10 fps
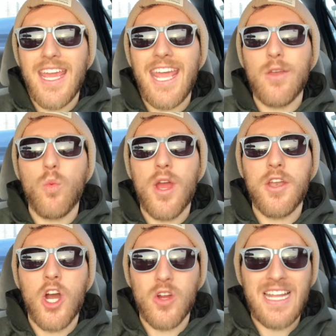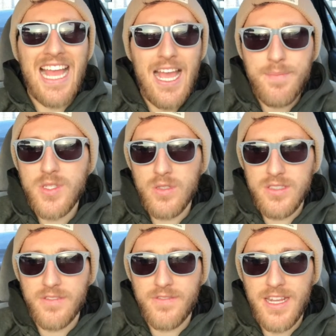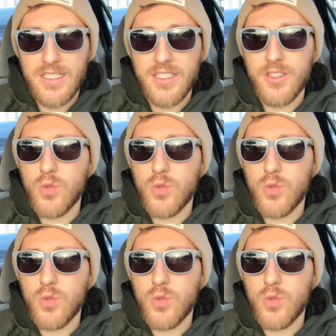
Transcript: And when our capsule is affected,